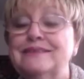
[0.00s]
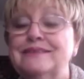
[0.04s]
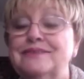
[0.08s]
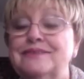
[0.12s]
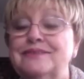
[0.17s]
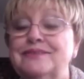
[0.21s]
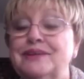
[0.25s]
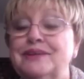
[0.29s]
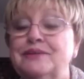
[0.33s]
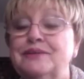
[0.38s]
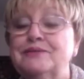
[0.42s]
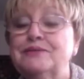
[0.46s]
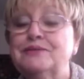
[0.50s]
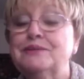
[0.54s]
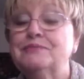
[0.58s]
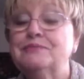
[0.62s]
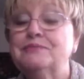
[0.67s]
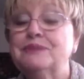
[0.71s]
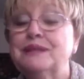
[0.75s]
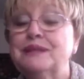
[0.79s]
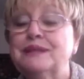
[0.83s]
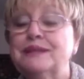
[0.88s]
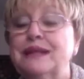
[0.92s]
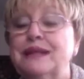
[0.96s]
Fun would
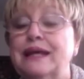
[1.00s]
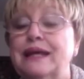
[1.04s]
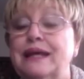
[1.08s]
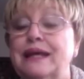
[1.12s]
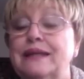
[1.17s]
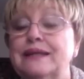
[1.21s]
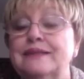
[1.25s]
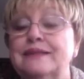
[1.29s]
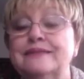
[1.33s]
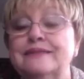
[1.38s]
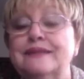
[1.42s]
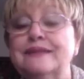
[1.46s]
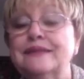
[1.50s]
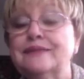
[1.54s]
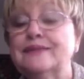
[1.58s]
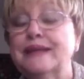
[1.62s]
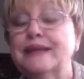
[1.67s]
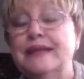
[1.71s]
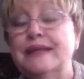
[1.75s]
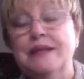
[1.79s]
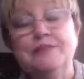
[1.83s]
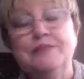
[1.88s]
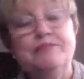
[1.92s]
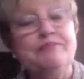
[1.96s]
be the
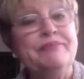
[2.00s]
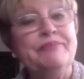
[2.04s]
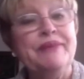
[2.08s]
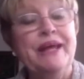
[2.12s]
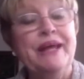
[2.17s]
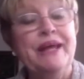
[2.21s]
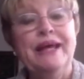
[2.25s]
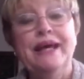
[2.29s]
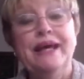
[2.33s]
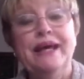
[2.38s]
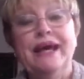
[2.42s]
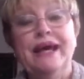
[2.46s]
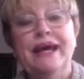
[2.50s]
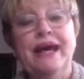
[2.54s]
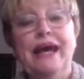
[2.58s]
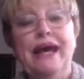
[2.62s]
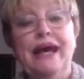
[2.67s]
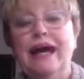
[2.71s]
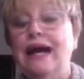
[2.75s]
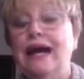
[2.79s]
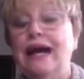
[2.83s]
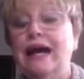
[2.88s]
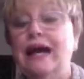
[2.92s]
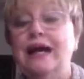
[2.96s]
elasticity.
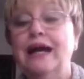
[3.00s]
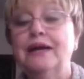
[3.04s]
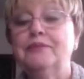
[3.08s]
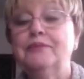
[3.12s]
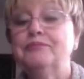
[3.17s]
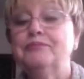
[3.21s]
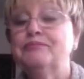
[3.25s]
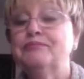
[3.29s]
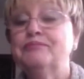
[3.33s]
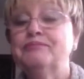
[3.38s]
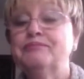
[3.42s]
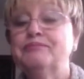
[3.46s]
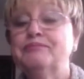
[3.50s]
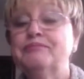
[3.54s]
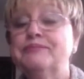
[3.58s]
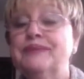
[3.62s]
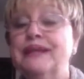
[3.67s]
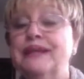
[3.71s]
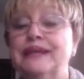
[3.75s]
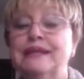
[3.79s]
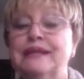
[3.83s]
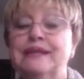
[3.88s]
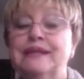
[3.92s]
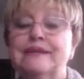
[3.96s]

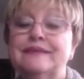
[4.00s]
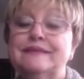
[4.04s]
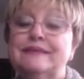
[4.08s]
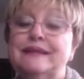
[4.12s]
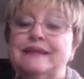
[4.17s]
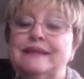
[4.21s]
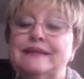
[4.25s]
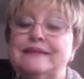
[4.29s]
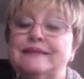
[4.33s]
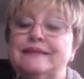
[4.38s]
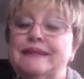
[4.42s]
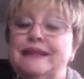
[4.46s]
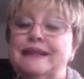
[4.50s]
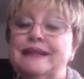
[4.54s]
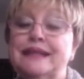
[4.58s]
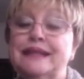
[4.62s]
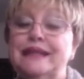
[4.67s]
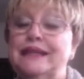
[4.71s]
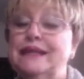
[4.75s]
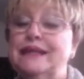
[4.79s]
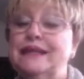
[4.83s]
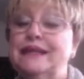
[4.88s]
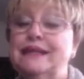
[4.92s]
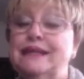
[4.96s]
The
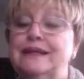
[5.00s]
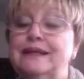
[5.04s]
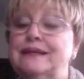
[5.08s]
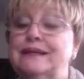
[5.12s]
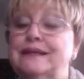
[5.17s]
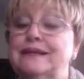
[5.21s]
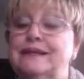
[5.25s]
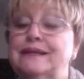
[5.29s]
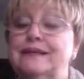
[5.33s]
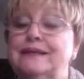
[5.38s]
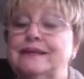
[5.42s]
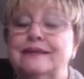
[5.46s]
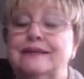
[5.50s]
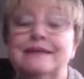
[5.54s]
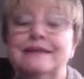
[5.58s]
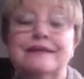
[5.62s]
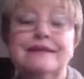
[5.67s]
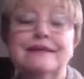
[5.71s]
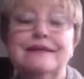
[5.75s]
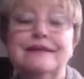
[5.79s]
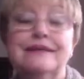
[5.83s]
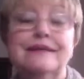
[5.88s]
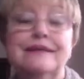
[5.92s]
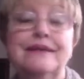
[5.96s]
elasticity,
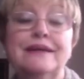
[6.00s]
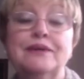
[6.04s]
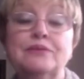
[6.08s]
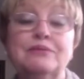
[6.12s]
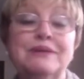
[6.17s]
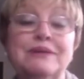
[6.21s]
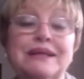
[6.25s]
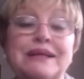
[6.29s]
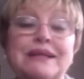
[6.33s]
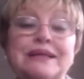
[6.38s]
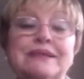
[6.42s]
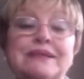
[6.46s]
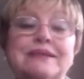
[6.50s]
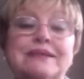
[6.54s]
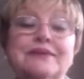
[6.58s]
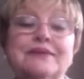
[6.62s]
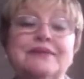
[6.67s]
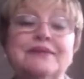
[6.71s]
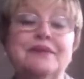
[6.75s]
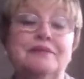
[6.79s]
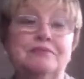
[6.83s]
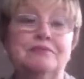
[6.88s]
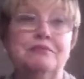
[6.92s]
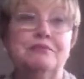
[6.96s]
it really
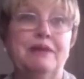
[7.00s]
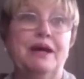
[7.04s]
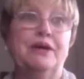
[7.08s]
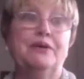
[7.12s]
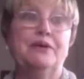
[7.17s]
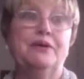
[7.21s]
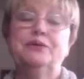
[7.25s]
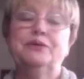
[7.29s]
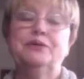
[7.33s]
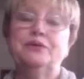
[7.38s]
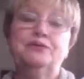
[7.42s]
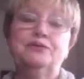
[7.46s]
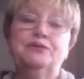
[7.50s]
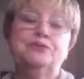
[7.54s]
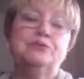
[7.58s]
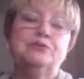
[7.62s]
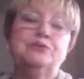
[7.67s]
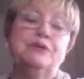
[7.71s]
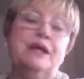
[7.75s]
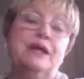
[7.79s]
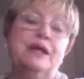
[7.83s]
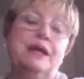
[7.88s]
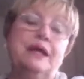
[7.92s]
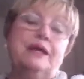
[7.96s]
doesn't matter. You
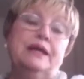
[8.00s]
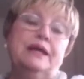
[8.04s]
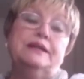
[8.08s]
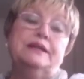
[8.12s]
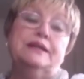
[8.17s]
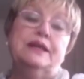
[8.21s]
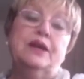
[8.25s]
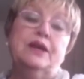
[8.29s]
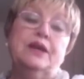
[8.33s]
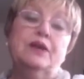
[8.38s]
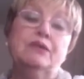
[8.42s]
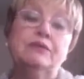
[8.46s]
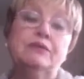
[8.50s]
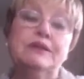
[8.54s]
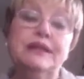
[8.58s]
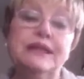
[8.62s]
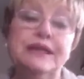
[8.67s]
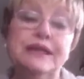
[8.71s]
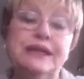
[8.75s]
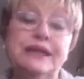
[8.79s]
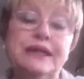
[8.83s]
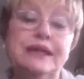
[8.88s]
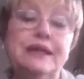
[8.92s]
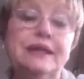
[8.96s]
do. The
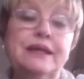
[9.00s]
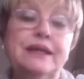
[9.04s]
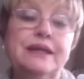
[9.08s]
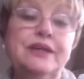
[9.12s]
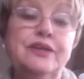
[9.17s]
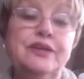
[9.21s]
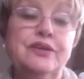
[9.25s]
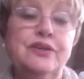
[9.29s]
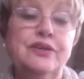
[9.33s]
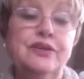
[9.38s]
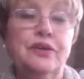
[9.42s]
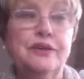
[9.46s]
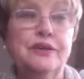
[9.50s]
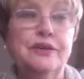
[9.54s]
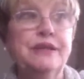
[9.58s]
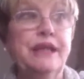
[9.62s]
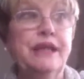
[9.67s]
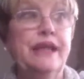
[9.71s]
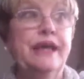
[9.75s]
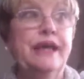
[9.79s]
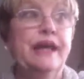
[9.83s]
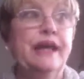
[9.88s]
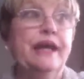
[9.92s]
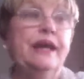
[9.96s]
only yarn
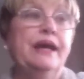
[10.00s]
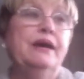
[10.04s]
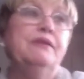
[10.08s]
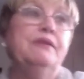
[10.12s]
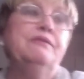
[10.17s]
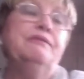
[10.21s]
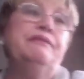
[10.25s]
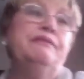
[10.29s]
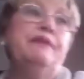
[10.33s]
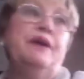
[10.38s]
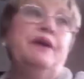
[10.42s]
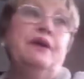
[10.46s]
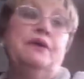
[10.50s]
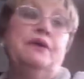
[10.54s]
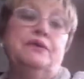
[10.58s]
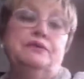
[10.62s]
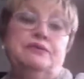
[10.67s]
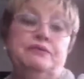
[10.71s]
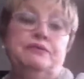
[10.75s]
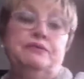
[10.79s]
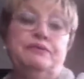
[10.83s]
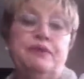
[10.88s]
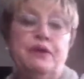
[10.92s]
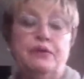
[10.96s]
that I have
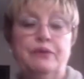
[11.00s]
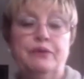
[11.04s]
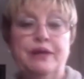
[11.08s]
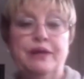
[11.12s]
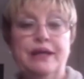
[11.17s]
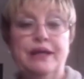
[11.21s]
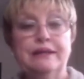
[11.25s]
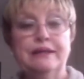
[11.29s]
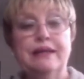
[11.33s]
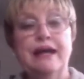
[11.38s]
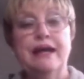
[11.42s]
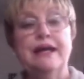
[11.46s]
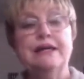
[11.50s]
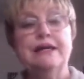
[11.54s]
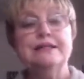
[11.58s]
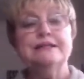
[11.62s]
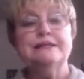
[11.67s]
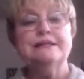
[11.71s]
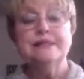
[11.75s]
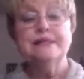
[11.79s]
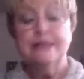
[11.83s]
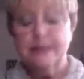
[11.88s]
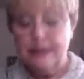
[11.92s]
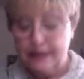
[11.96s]
found very
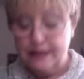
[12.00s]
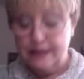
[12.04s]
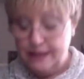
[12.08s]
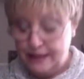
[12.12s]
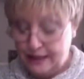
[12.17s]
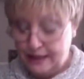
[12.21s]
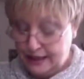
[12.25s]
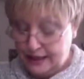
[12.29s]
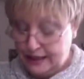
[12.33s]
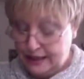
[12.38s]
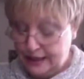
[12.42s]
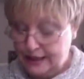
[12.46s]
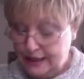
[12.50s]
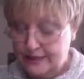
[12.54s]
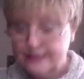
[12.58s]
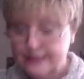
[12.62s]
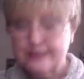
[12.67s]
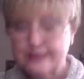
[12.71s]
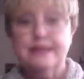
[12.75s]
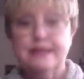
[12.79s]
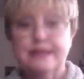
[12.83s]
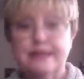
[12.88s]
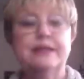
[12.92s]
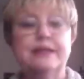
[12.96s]
elastic
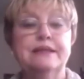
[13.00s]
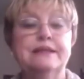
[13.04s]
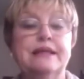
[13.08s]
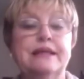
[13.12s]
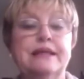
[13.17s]
is the